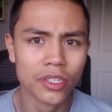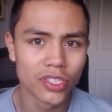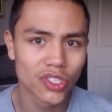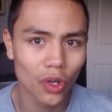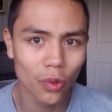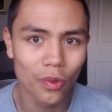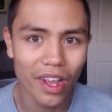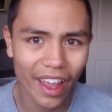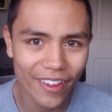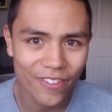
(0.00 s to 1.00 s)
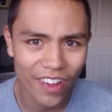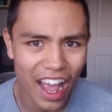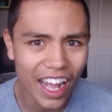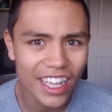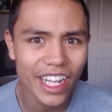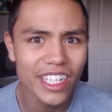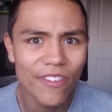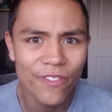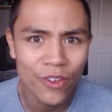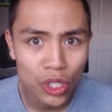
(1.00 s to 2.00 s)
So, if any
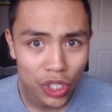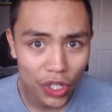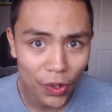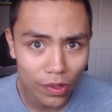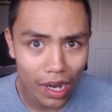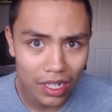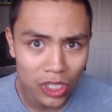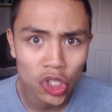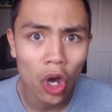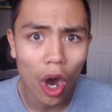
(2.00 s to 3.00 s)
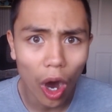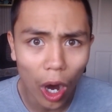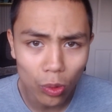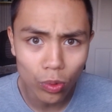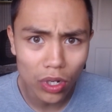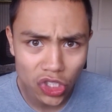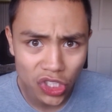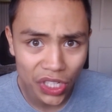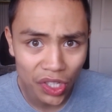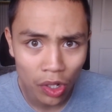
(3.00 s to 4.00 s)
of you guys are
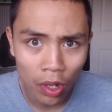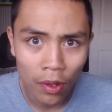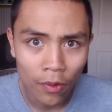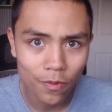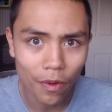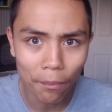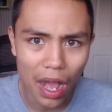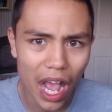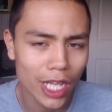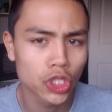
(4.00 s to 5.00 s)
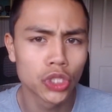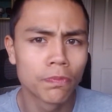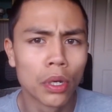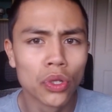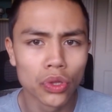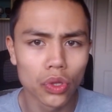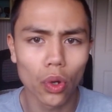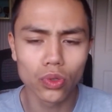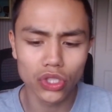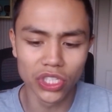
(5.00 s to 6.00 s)
watching from
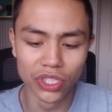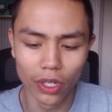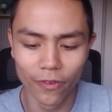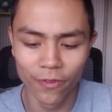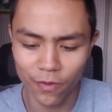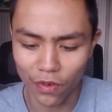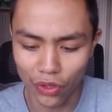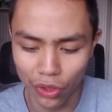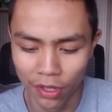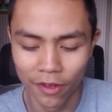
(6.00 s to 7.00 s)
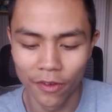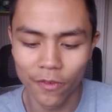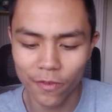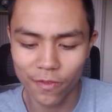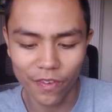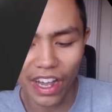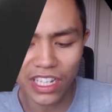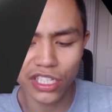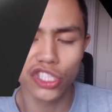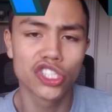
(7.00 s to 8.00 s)
Explosion of Fun,
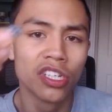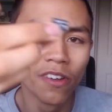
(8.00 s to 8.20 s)
thanks